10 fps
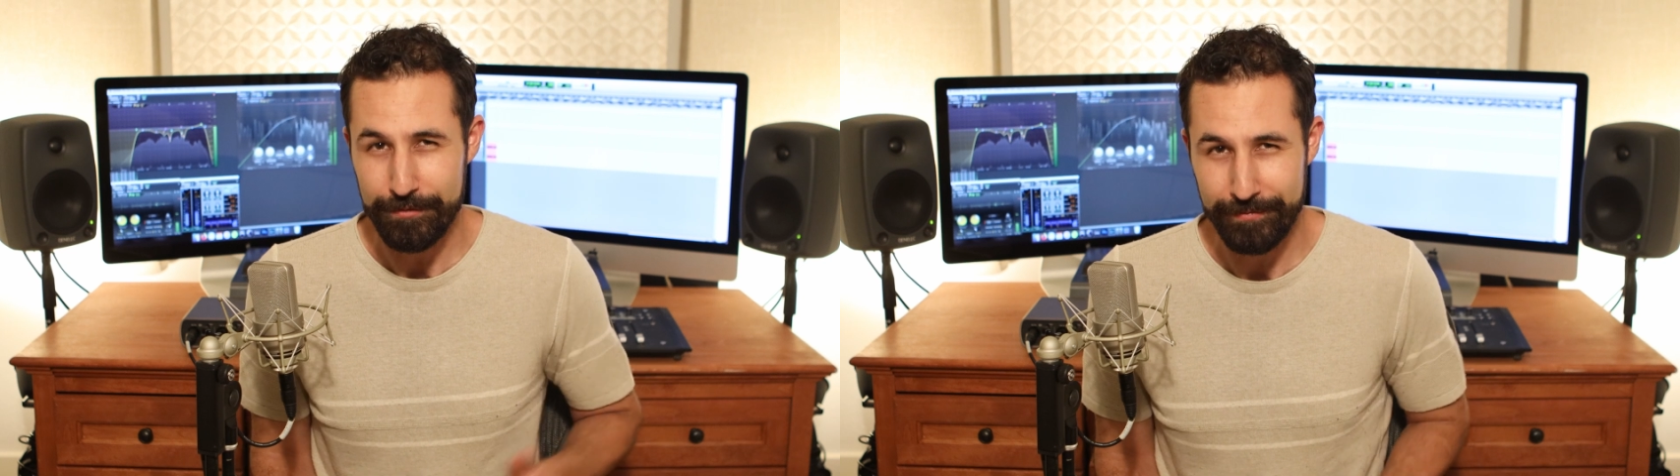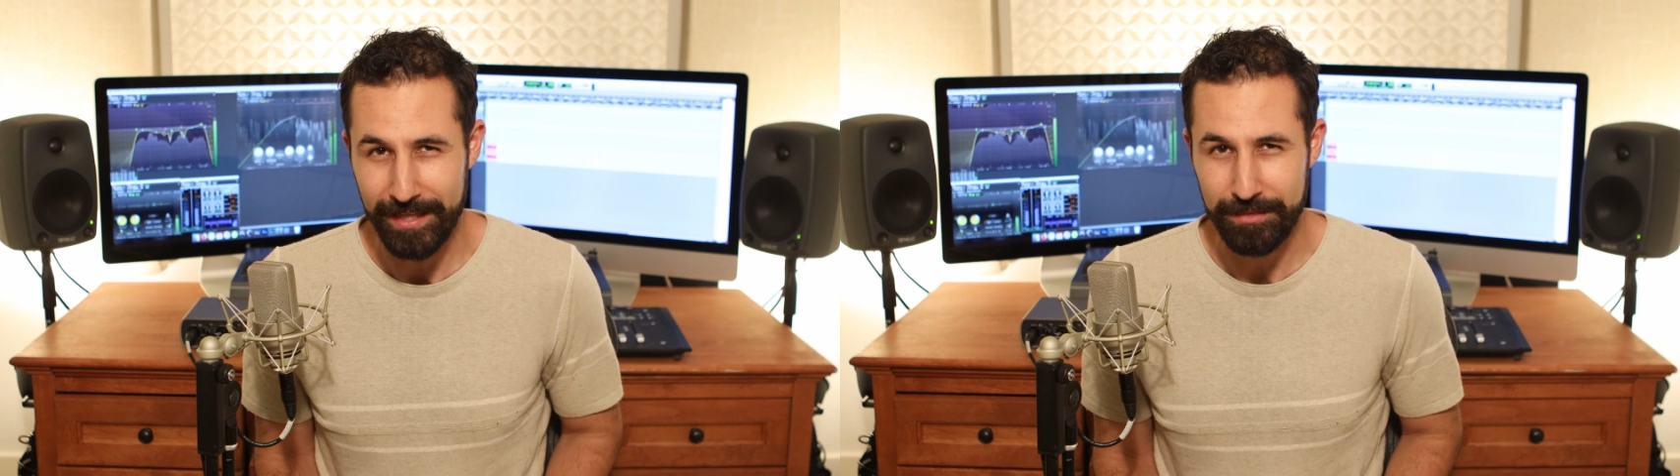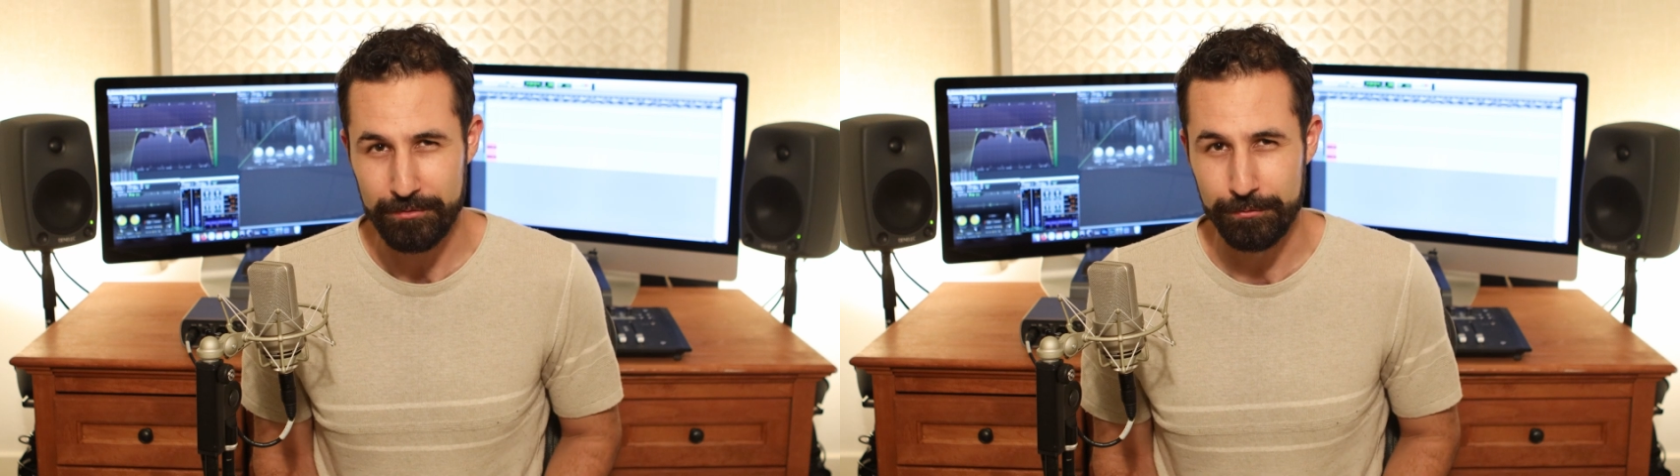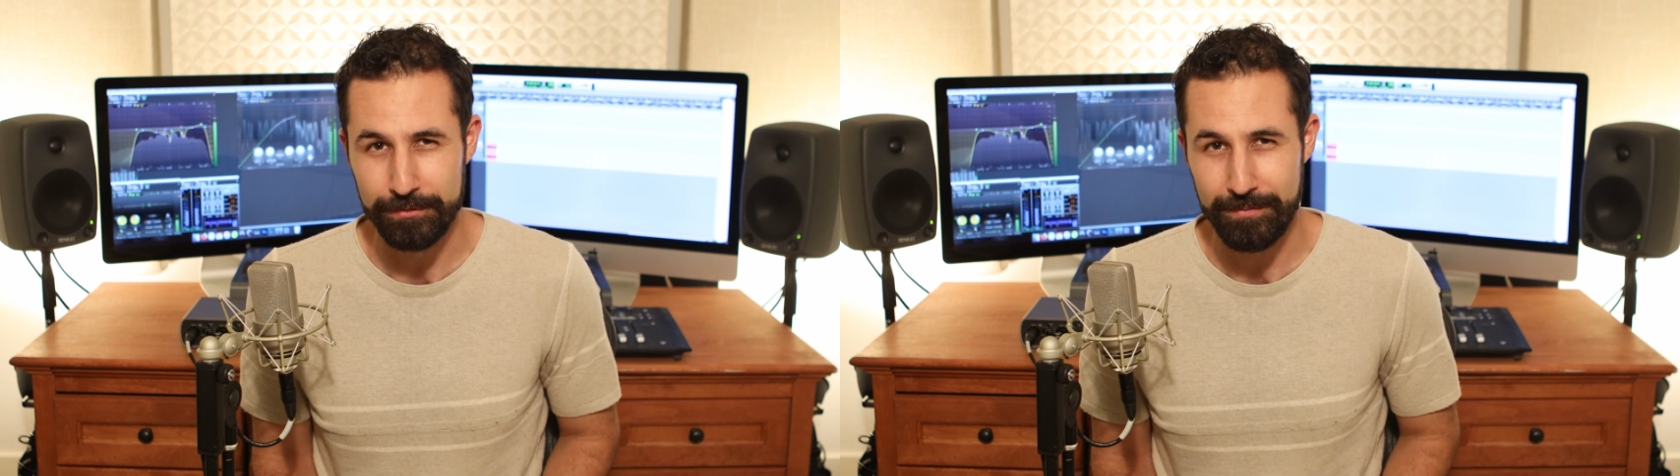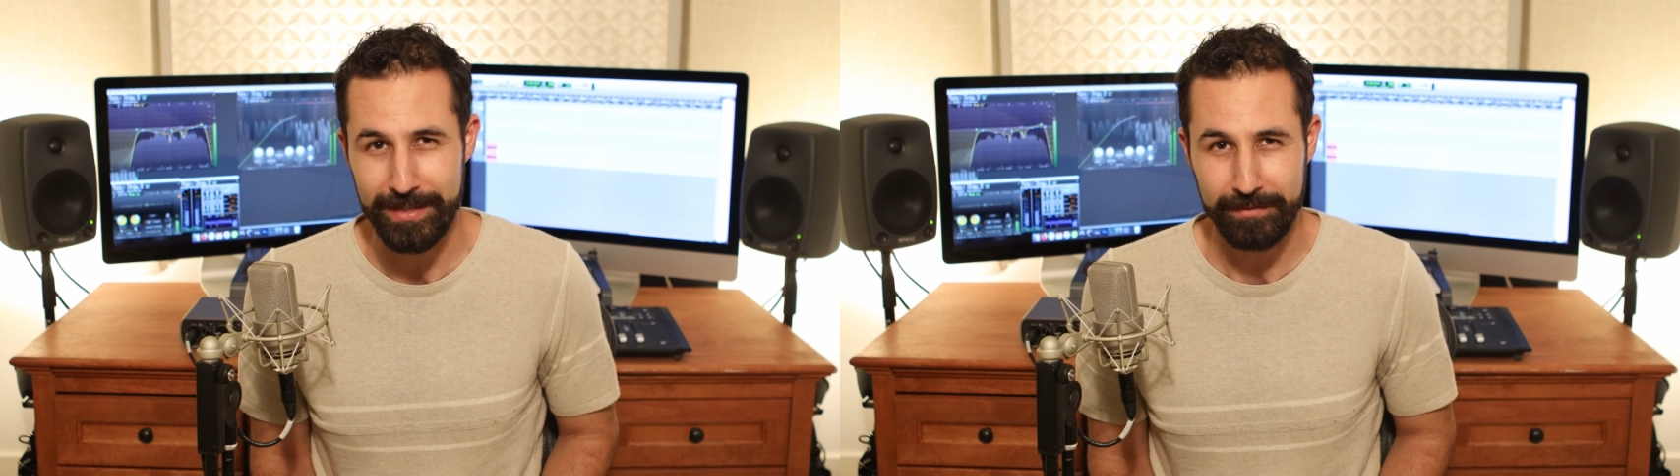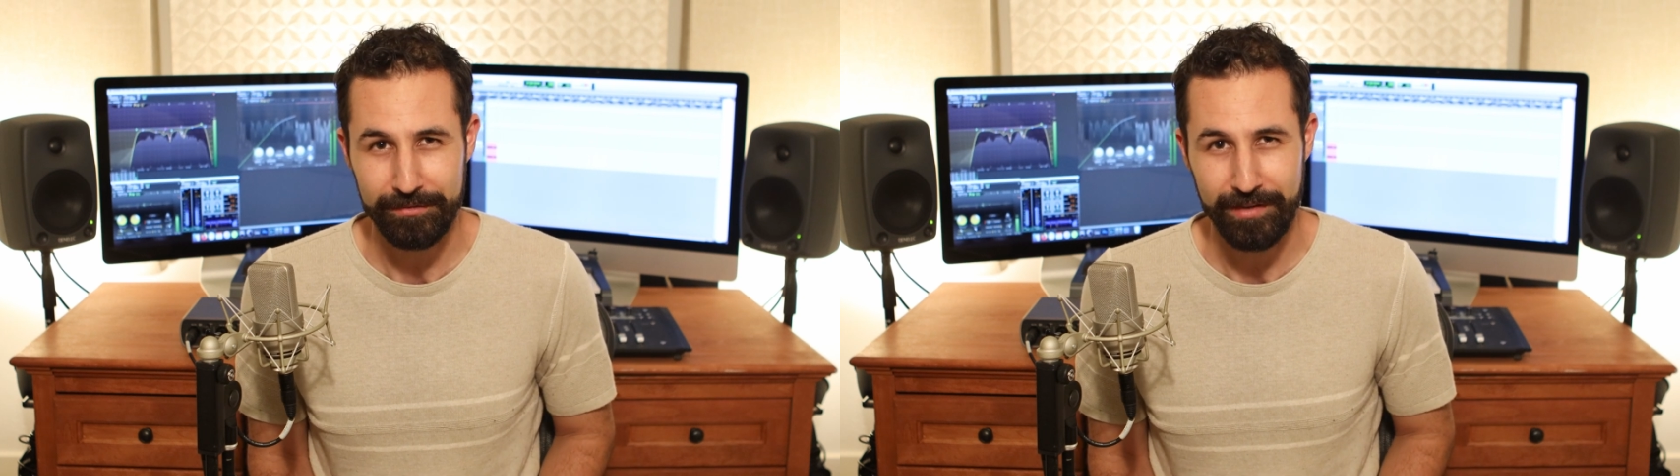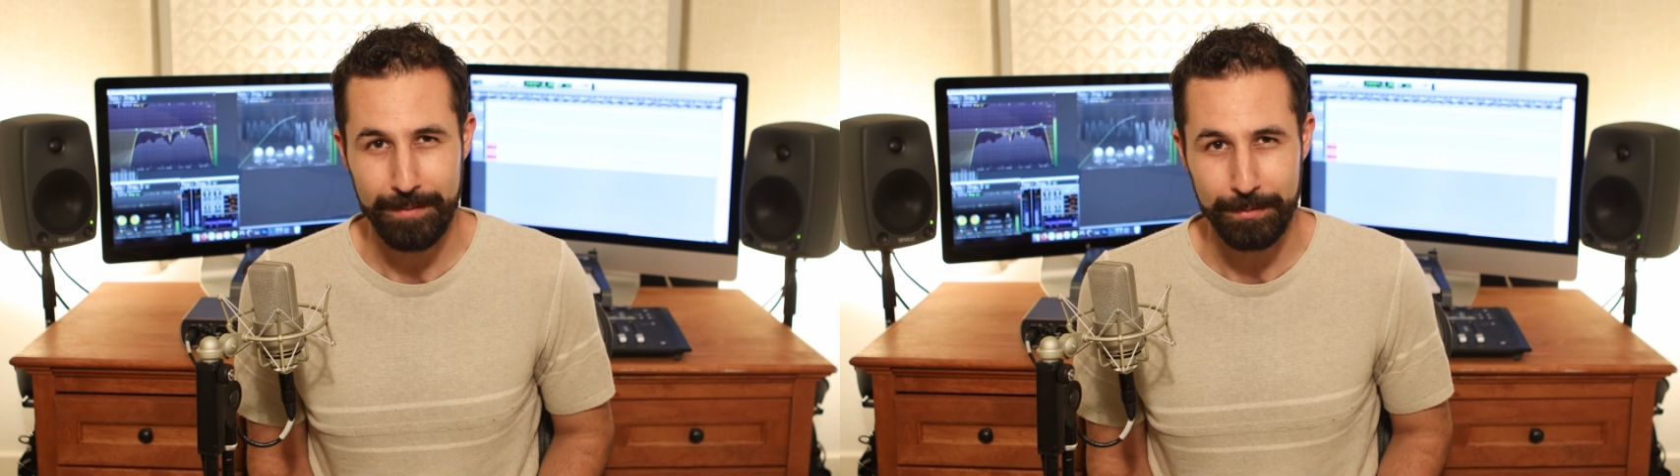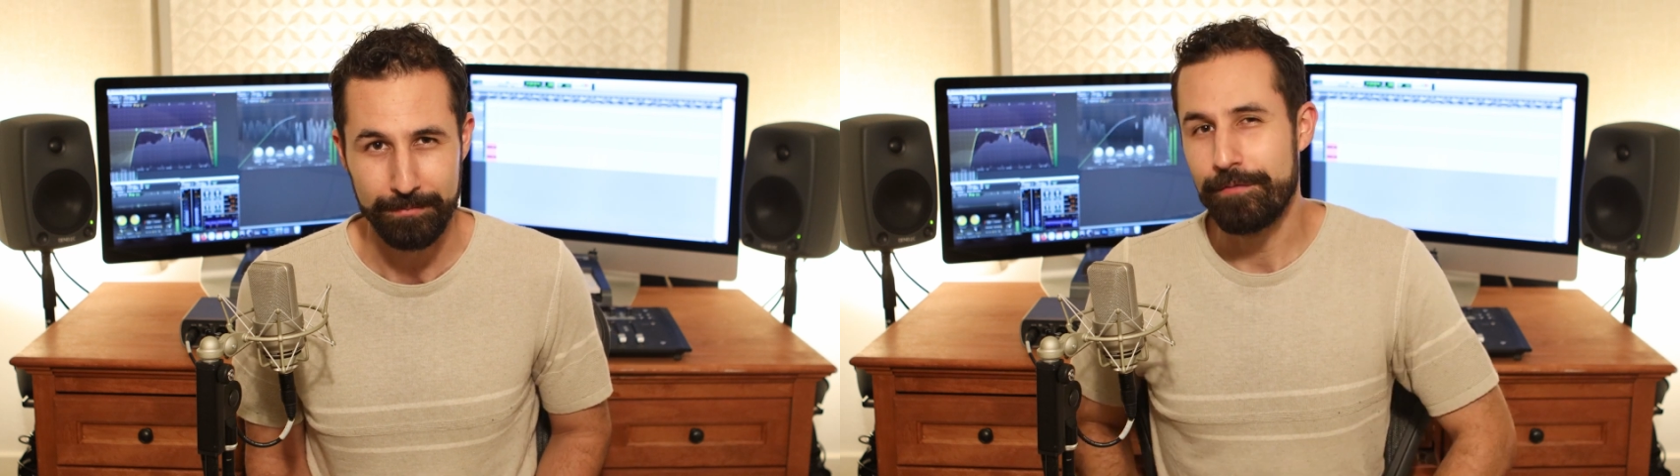you've got the tools to make this happen.